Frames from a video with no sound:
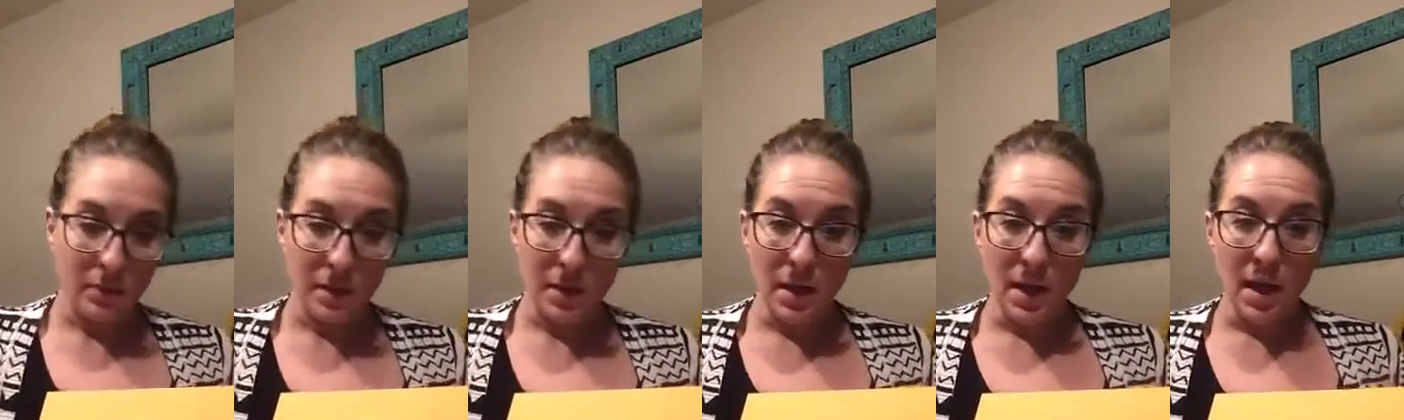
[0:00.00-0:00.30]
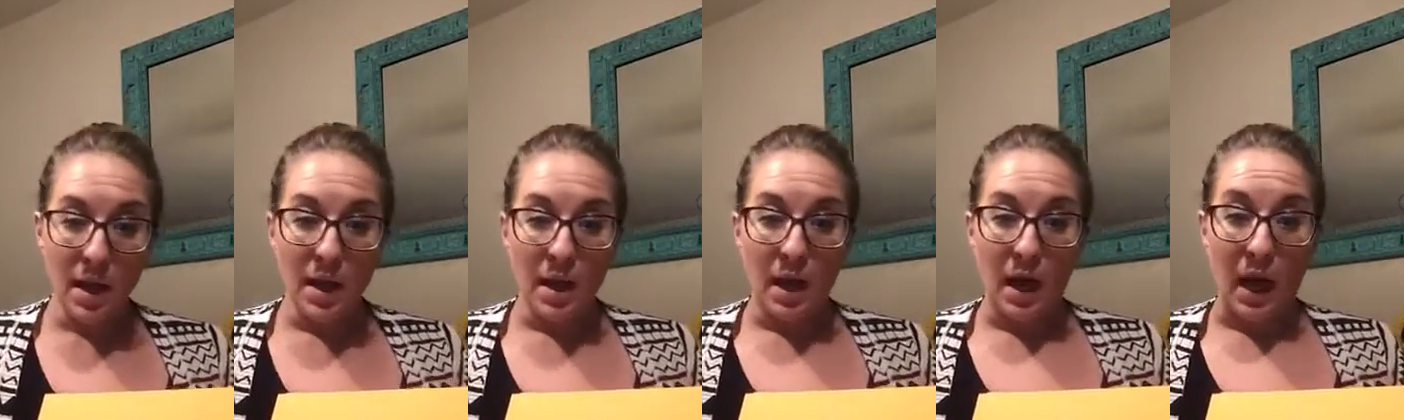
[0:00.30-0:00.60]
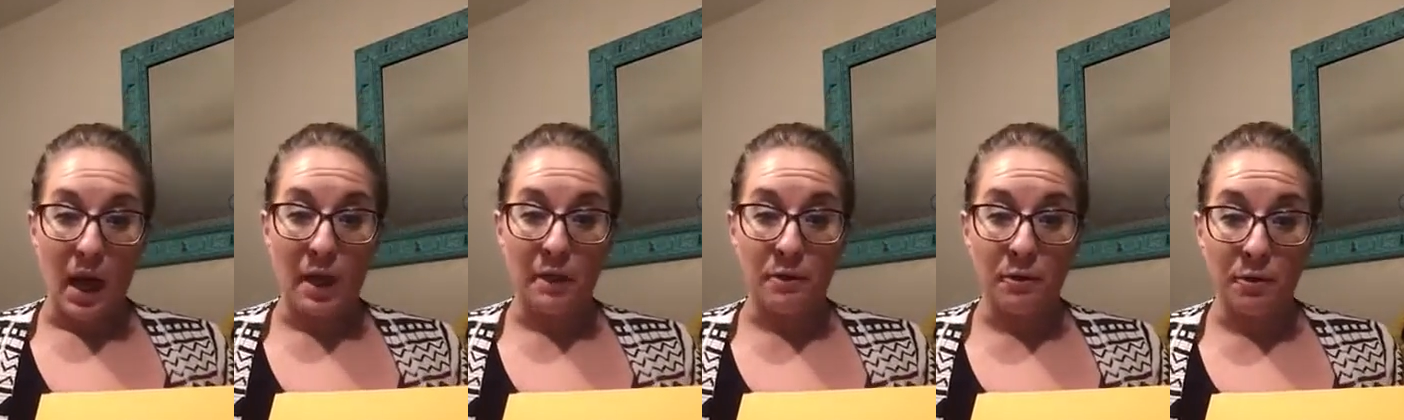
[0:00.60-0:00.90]
I have a
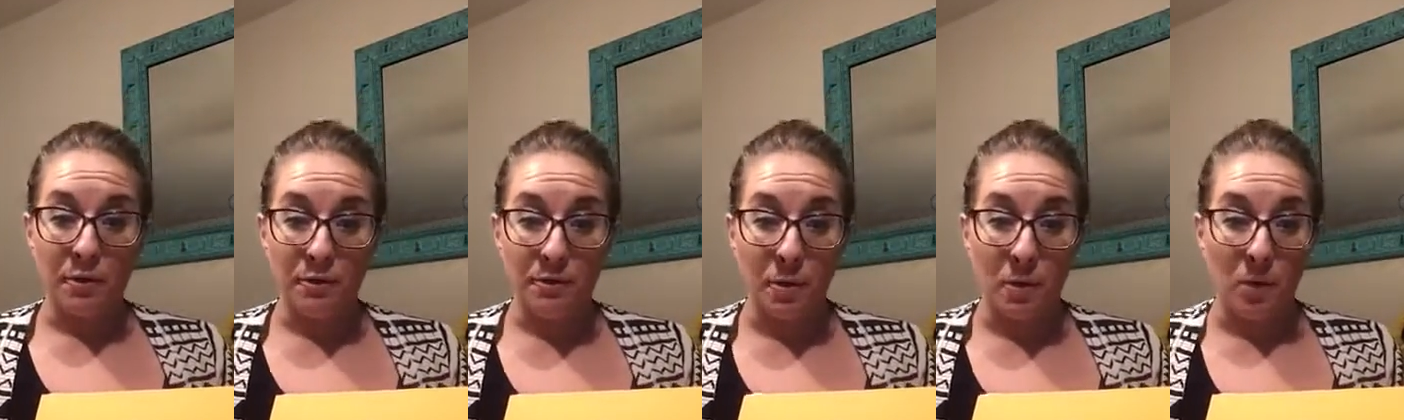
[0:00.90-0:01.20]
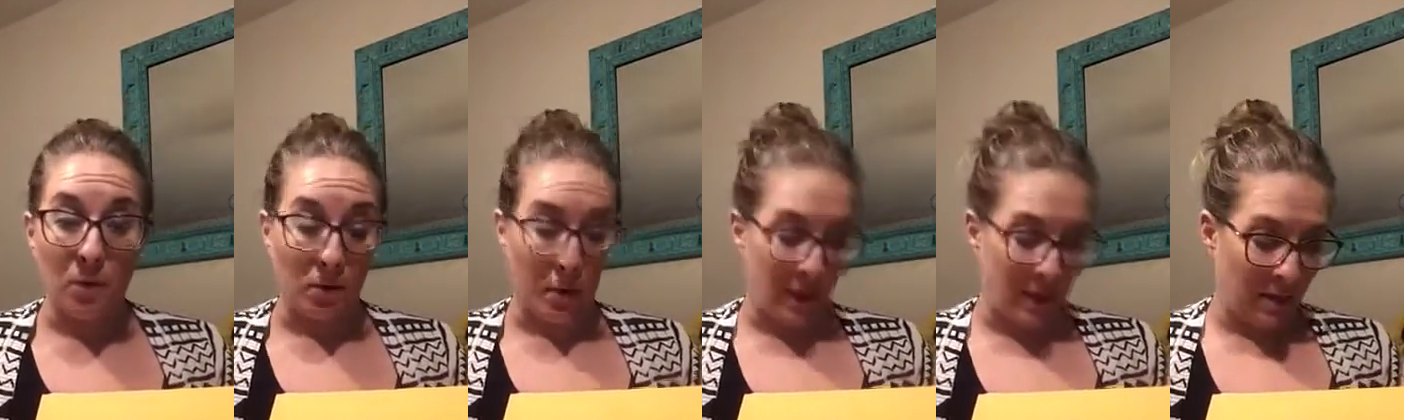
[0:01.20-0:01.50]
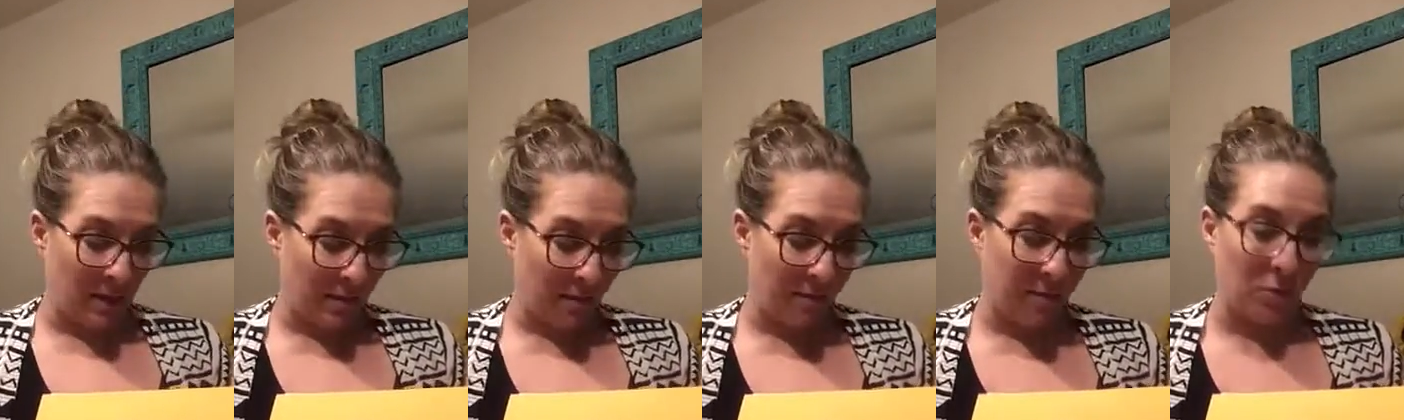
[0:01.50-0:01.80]
4 and a
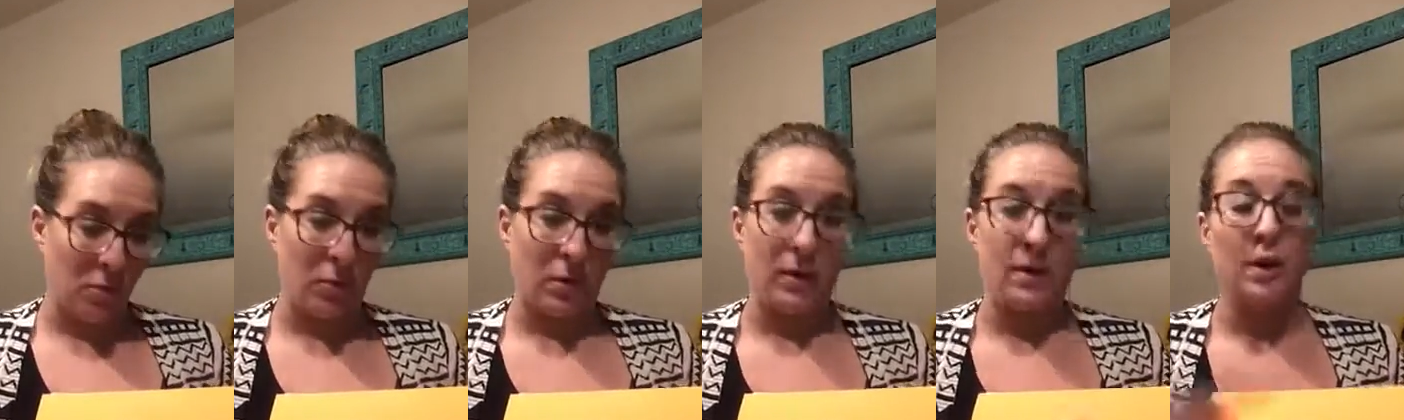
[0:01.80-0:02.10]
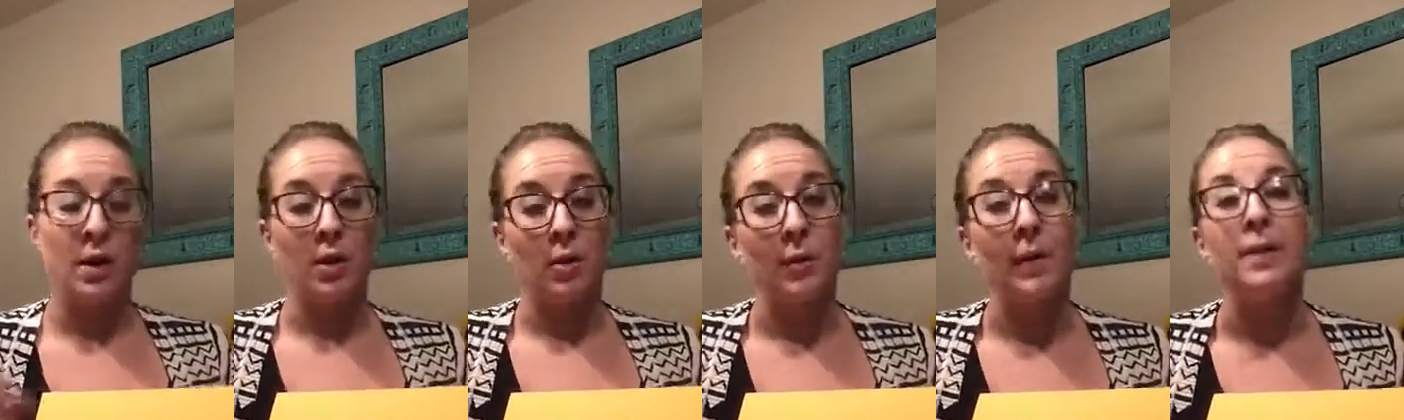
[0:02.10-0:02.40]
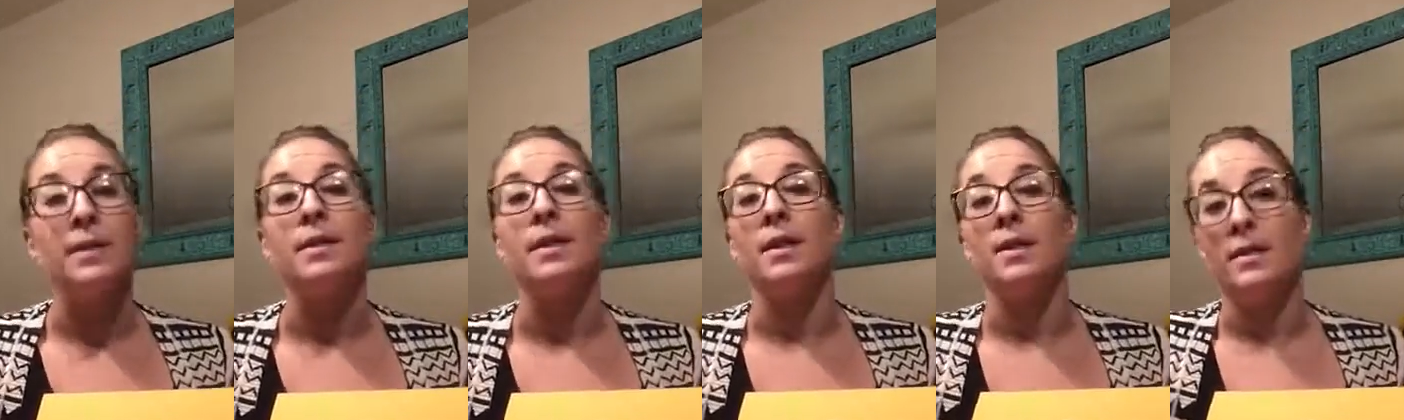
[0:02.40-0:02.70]
4, and I always say
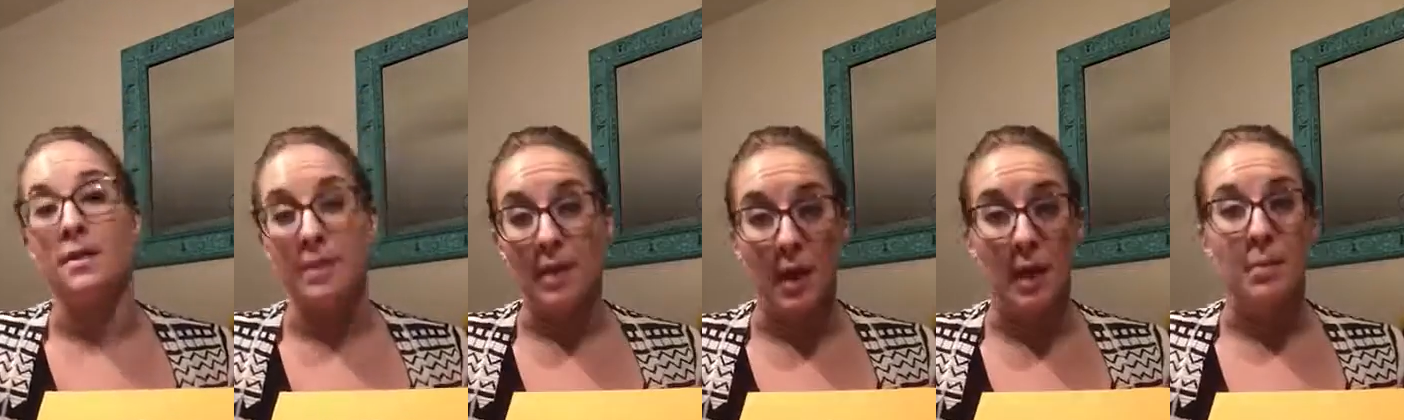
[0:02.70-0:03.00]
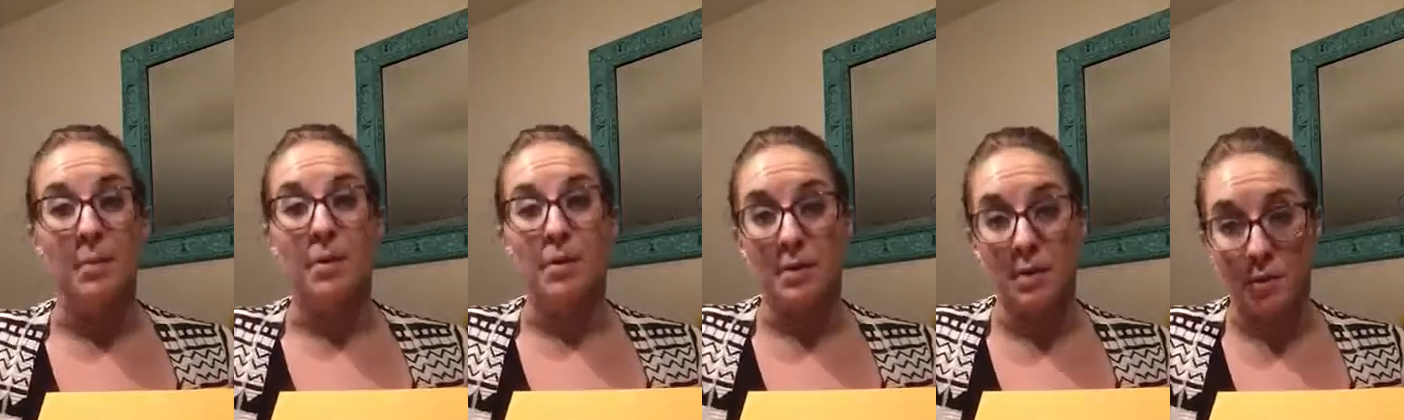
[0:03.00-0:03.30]
same or different.